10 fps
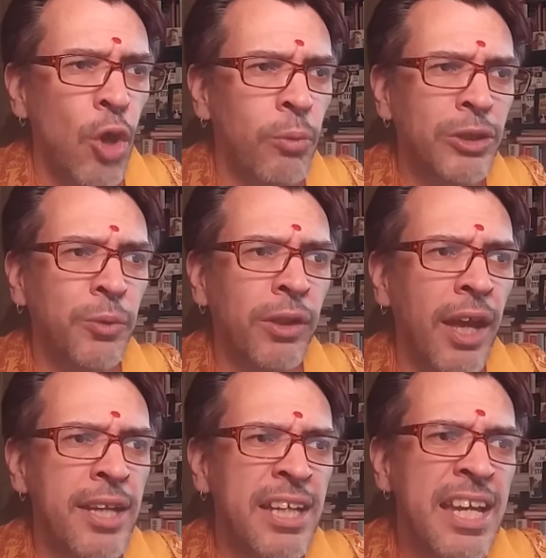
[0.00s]
which were
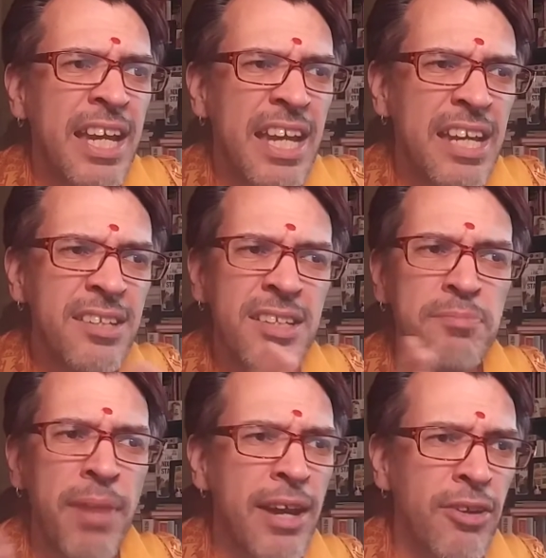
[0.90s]
like
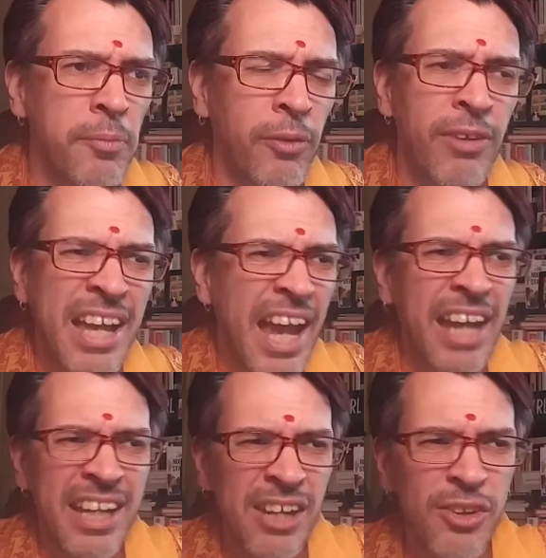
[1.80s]
incomparable
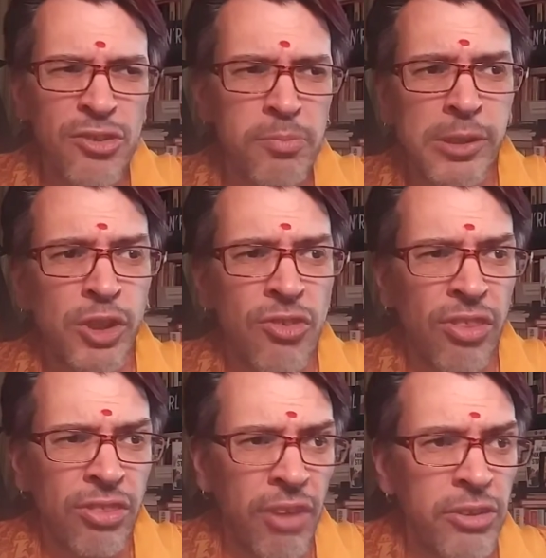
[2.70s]
and inauspicious
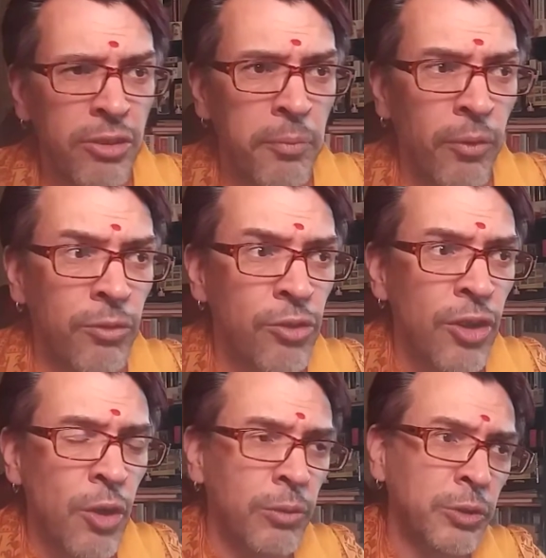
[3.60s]
thunderbolts
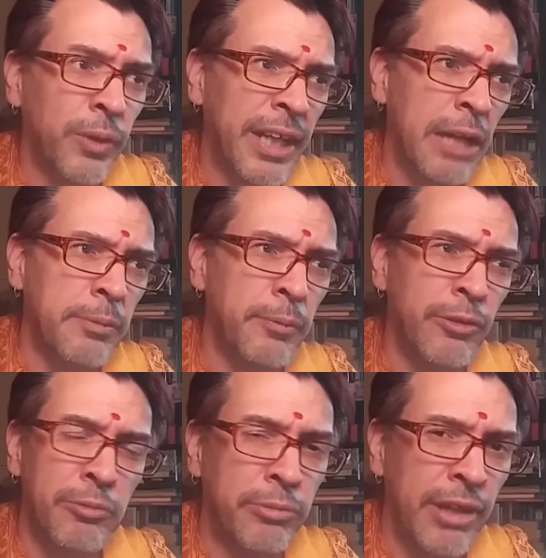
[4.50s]
which were
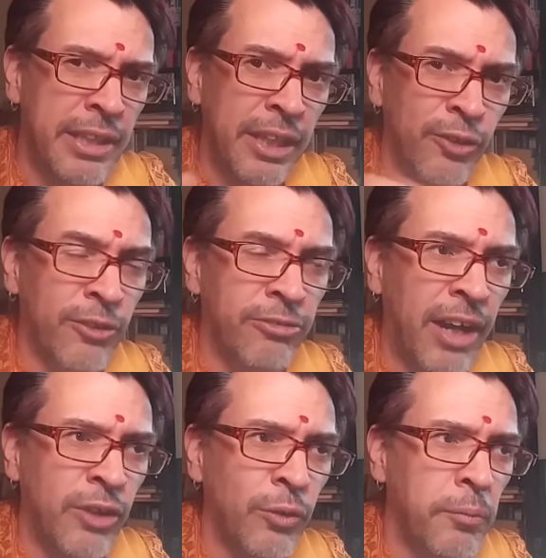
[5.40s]
capable of breaking her
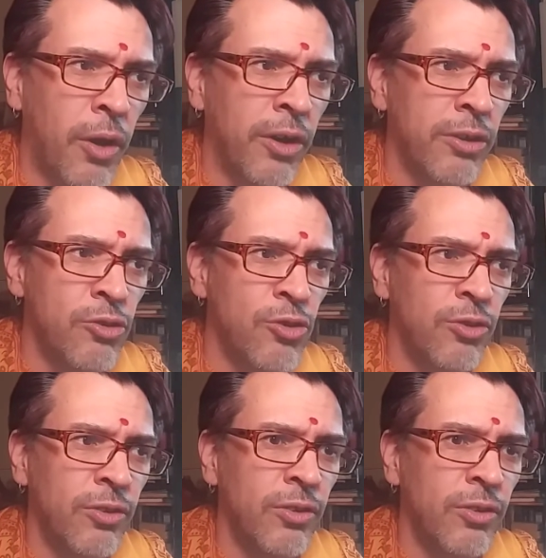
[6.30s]
vital parts.